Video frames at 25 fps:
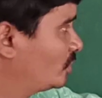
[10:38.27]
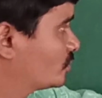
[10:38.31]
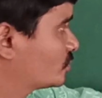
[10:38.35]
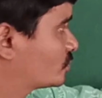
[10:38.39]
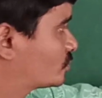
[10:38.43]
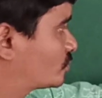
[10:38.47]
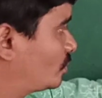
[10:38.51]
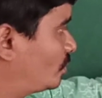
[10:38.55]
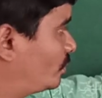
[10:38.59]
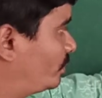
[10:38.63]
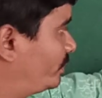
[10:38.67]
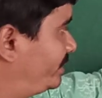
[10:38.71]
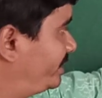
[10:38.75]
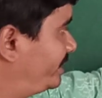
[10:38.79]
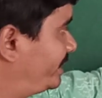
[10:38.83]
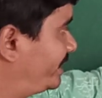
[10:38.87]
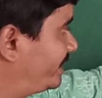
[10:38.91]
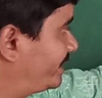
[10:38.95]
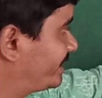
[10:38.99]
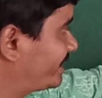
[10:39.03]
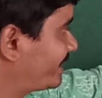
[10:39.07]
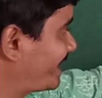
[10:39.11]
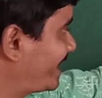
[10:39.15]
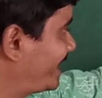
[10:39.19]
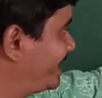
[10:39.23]
So here
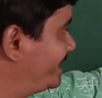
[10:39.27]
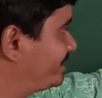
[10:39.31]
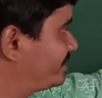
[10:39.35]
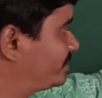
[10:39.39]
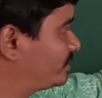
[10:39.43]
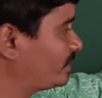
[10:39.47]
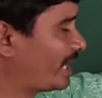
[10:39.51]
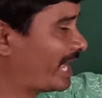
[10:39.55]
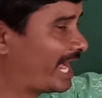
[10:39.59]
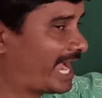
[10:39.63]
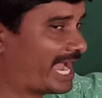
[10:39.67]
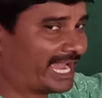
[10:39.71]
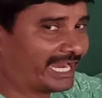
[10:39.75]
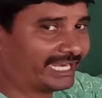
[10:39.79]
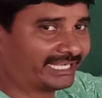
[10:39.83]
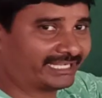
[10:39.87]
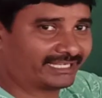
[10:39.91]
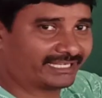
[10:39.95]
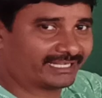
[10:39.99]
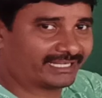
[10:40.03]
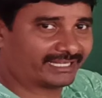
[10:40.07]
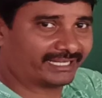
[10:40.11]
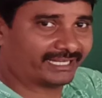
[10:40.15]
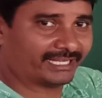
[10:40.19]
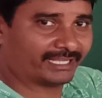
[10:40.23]
right
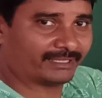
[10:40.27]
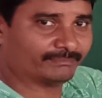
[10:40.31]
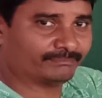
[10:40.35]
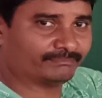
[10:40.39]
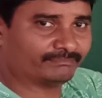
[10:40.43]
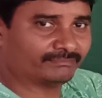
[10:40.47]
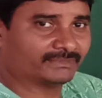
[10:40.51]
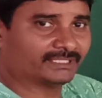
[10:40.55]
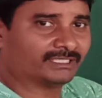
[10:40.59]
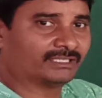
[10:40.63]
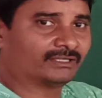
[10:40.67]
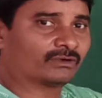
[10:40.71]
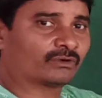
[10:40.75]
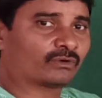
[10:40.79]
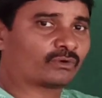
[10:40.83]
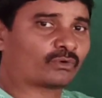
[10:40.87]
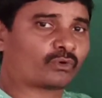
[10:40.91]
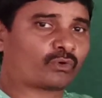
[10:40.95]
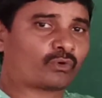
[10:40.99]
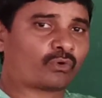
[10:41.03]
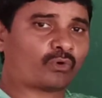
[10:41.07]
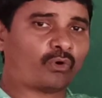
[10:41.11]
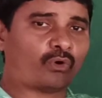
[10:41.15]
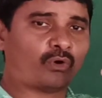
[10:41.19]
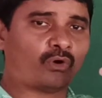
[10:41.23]
atrium
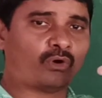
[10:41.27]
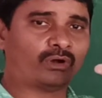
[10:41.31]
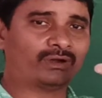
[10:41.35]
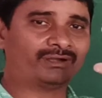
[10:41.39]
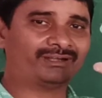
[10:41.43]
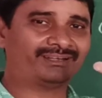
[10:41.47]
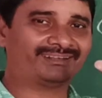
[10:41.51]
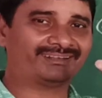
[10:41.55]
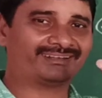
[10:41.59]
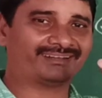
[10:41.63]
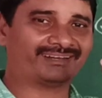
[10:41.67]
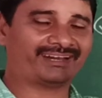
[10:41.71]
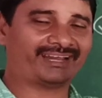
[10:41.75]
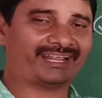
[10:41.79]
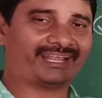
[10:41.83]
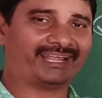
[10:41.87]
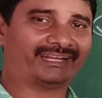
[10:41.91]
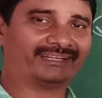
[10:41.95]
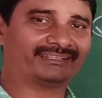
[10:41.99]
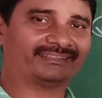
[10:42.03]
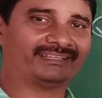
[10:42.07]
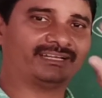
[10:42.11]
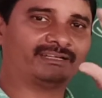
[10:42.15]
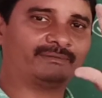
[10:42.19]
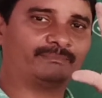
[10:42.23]

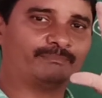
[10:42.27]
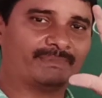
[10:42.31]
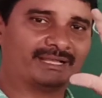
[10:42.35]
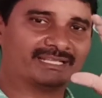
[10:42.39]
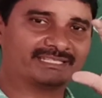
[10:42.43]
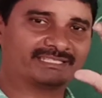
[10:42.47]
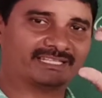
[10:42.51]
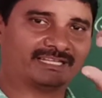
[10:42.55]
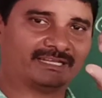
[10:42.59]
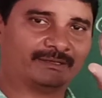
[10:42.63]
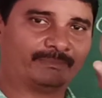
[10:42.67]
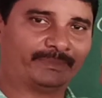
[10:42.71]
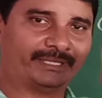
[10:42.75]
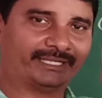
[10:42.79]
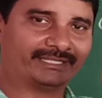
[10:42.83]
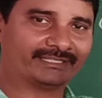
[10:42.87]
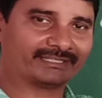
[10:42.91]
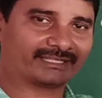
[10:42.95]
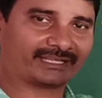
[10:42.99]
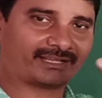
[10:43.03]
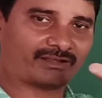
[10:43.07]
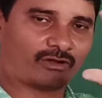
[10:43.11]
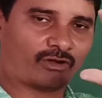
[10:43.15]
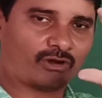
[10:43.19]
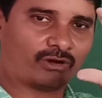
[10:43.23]
contract that muscle
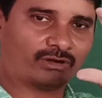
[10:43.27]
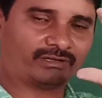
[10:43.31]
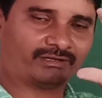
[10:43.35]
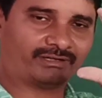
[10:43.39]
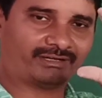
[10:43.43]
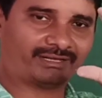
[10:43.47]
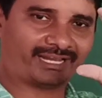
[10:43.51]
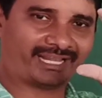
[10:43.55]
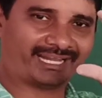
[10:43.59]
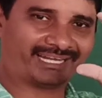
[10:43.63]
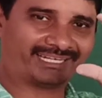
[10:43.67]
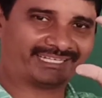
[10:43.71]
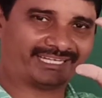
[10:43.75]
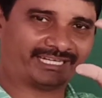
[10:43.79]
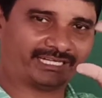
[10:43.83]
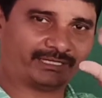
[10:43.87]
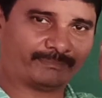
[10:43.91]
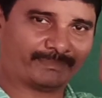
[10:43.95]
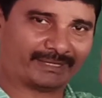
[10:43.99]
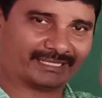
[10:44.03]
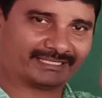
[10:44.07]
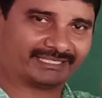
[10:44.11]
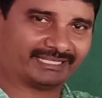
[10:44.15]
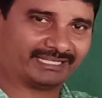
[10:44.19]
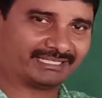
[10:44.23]
means contracted
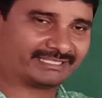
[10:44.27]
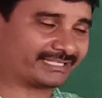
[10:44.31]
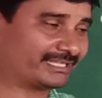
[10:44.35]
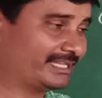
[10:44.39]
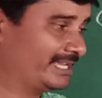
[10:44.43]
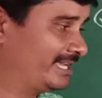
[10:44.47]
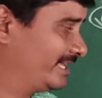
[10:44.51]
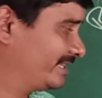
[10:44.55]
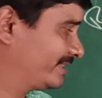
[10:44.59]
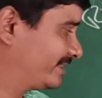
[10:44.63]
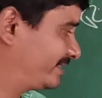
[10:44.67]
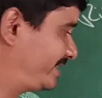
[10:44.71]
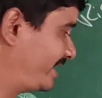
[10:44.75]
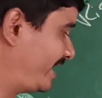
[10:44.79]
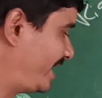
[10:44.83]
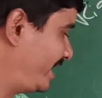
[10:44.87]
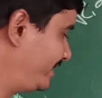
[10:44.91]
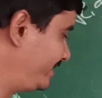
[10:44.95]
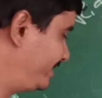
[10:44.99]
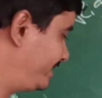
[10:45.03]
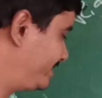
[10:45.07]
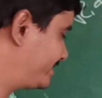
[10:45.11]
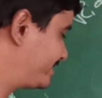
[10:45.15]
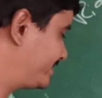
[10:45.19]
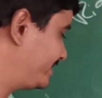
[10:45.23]
muscles,
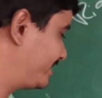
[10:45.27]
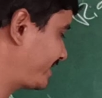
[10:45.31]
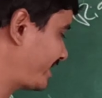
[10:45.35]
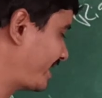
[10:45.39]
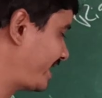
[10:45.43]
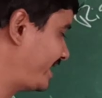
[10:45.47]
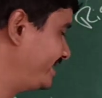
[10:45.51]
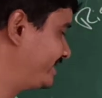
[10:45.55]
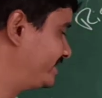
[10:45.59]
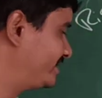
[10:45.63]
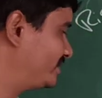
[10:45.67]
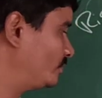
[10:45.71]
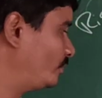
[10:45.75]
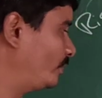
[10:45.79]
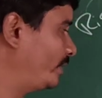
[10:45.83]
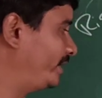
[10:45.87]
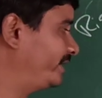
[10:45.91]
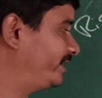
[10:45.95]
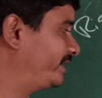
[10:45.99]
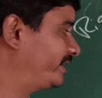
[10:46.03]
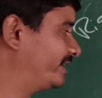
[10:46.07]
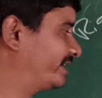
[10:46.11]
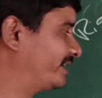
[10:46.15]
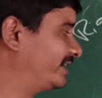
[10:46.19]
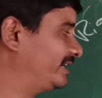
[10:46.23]
then this right
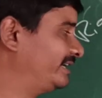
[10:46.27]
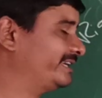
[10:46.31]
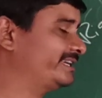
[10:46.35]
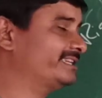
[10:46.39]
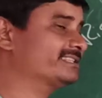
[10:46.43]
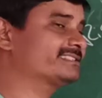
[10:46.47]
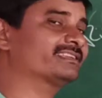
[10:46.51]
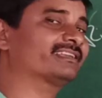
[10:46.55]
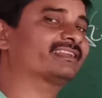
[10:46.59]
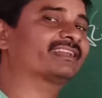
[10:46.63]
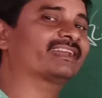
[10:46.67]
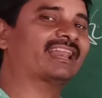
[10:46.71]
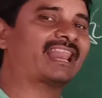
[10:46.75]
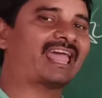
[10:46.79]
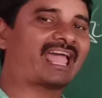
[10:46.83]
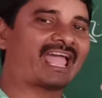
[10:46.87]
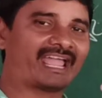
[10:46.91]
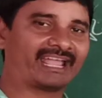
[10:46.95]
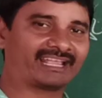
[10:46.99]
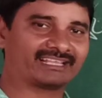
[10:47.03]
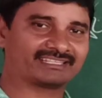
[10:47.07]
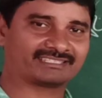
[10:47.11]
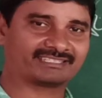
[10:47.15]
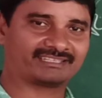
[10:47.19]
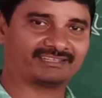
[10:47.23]
ventricle is
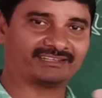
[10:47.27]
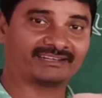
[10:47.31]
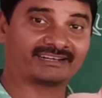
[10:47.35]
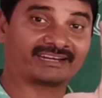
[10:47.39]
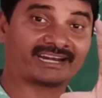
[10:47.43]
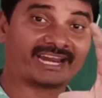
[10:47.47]
relaxed.